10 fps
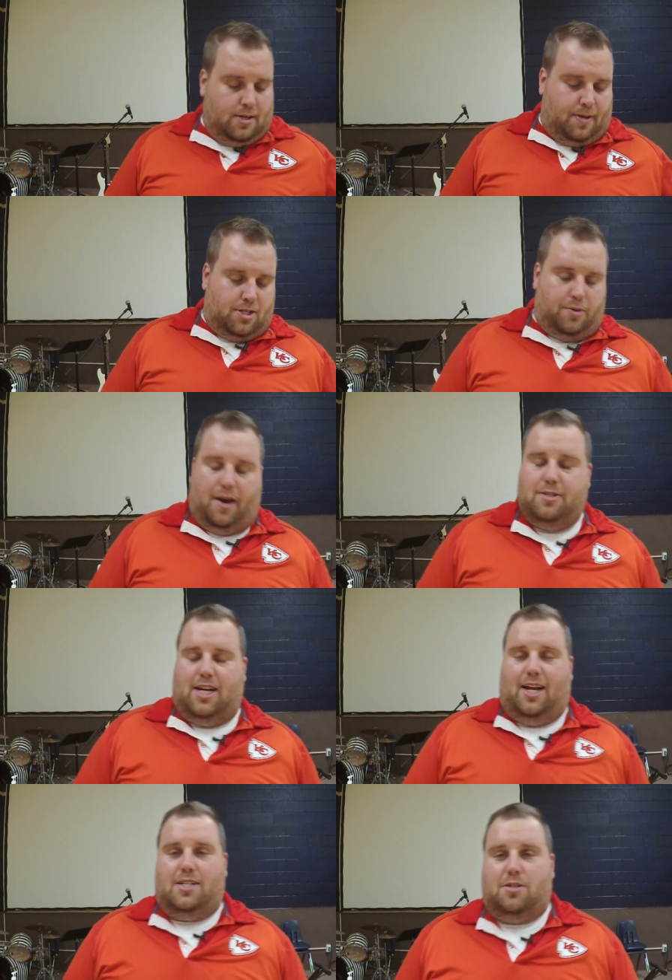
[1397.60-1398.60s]
especially when I
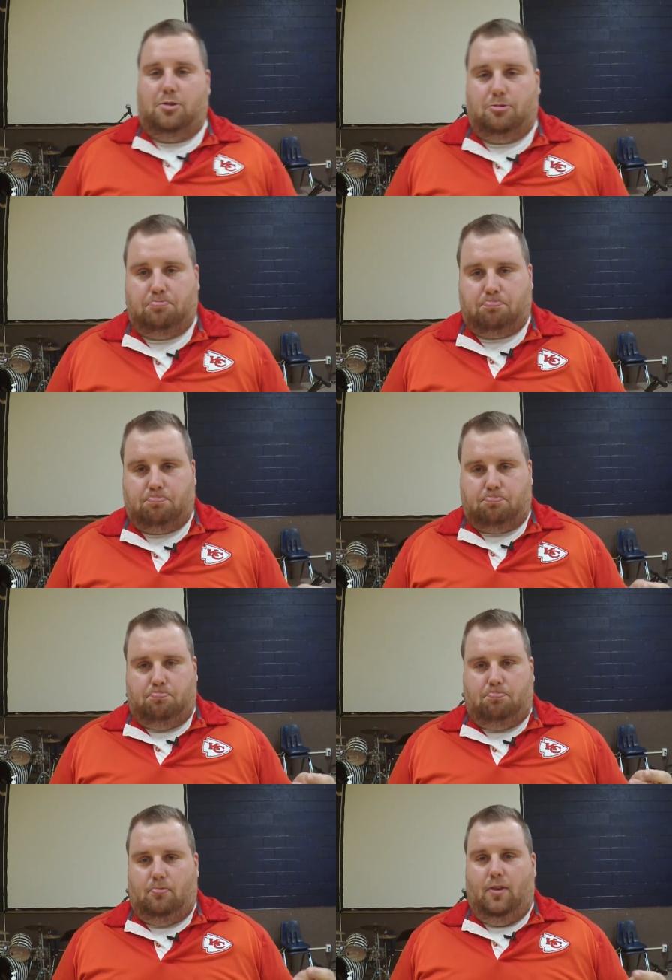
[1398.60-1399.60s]
was in high school,
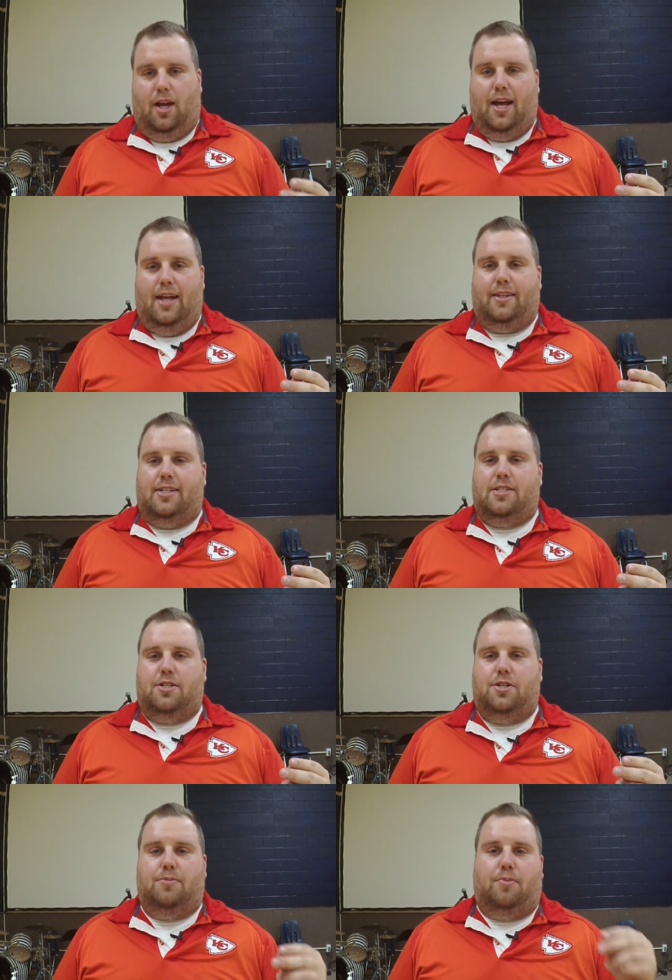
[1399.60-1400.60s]
I had
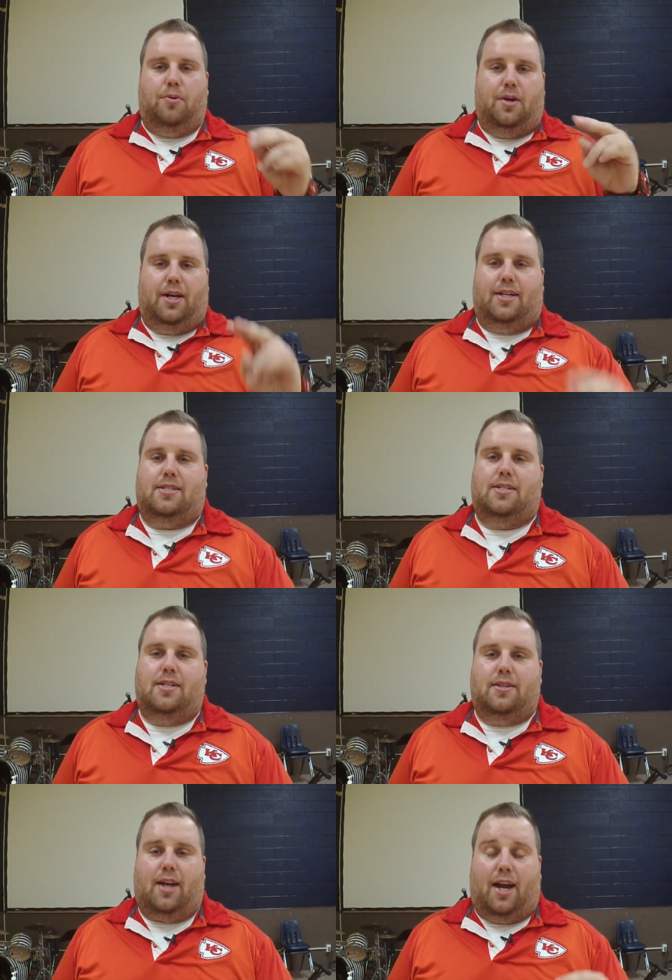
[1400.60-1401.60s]
these two
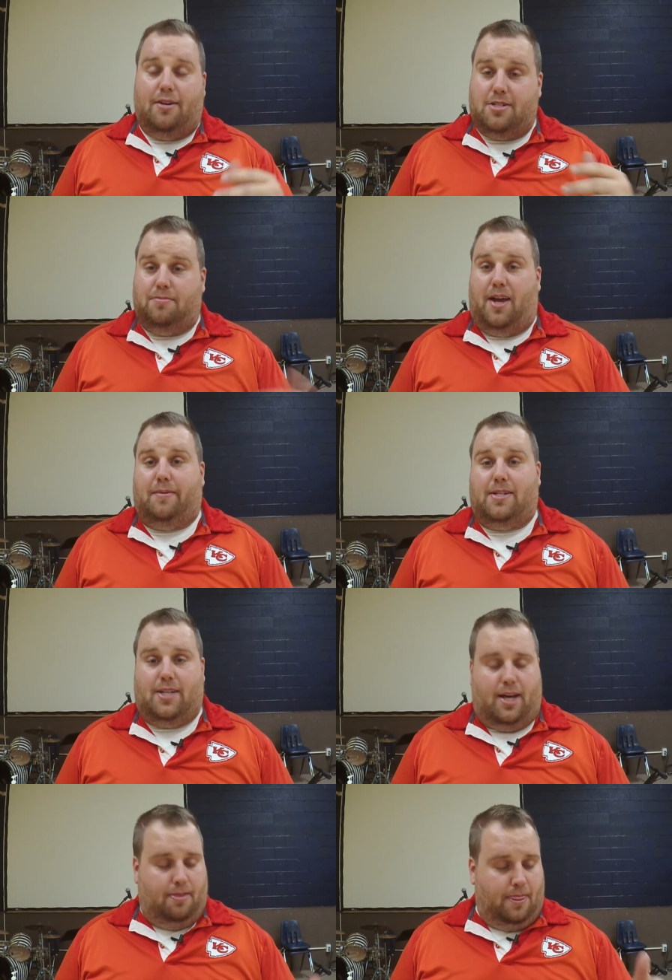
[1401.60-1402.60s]
boys that I used to
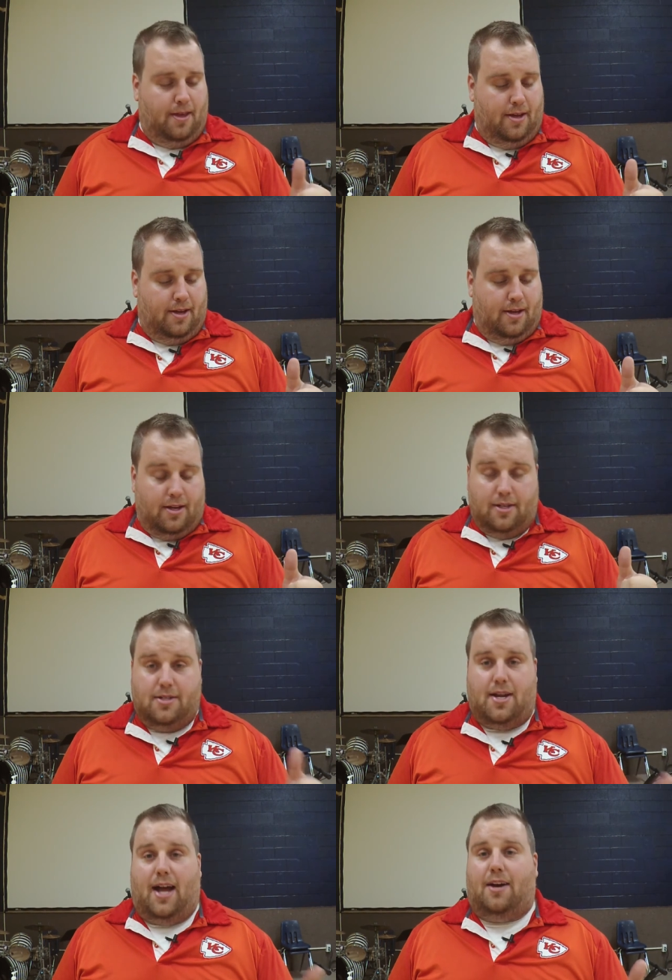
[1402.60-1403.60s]
babysit,
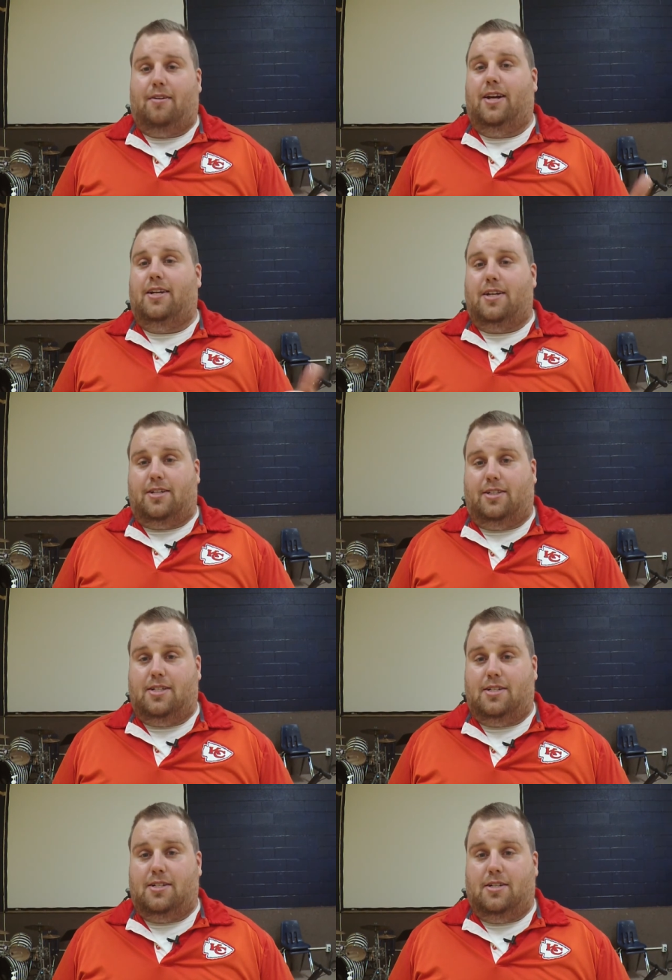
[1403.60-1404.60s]
Zachary and
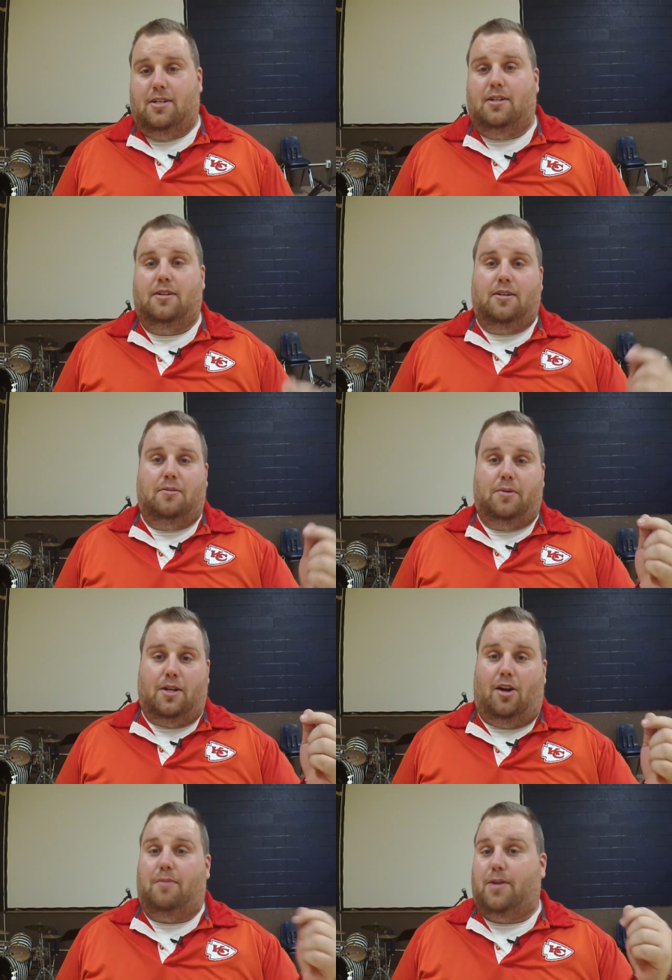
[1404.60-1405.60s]
Nicholas.
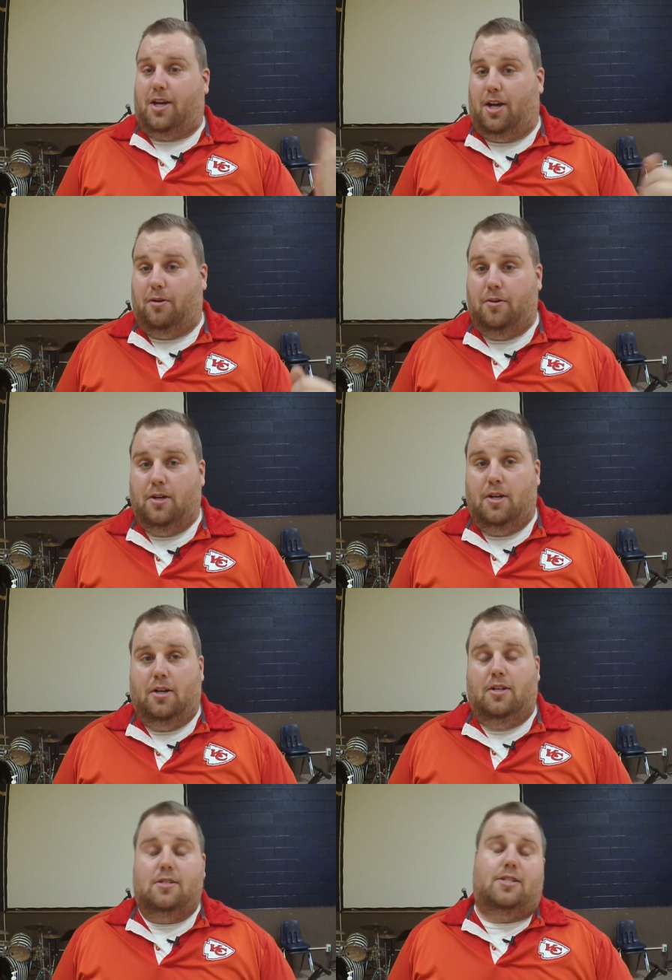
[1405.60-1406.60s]
We called him Nico,
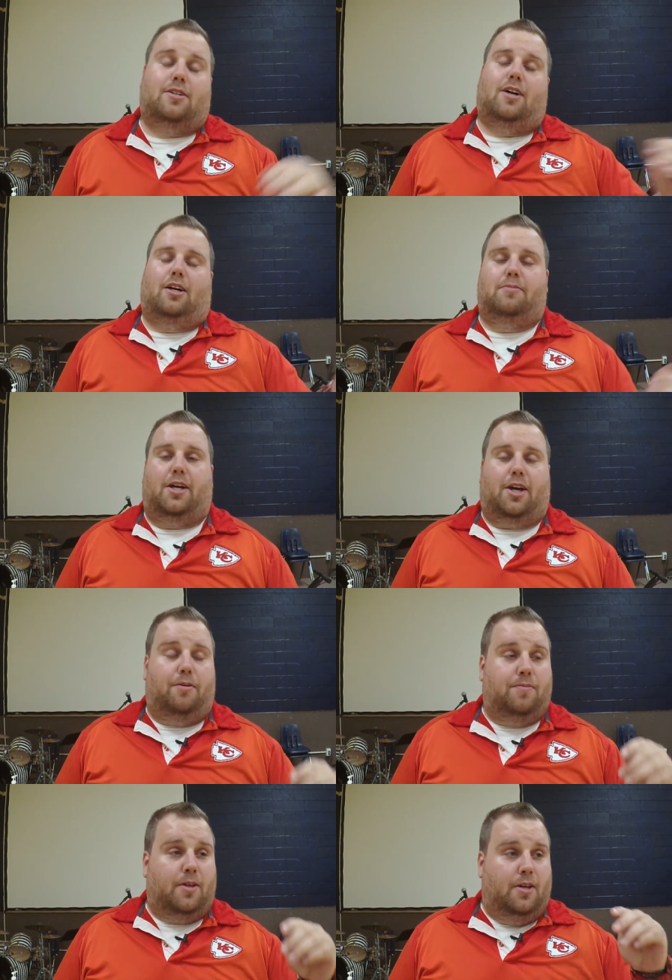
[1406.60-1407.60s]
still call him Nico.